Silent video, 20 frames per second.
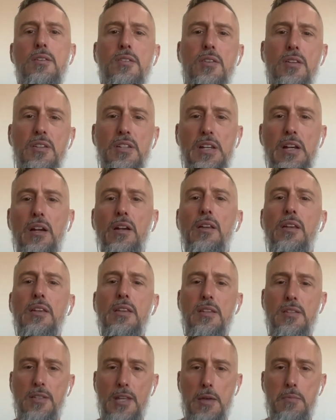to nearly
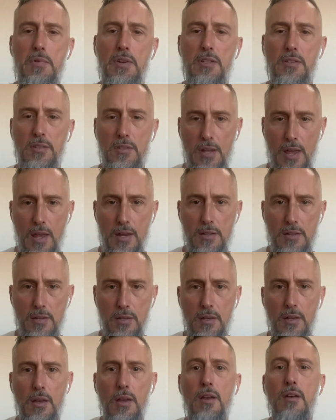the same
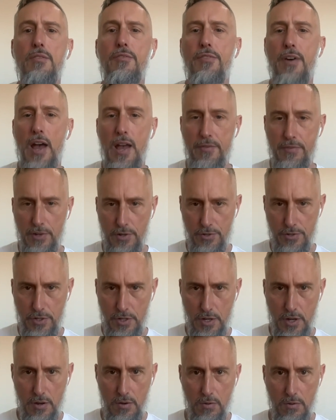extent five years
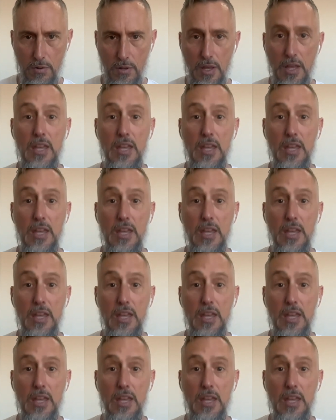ago.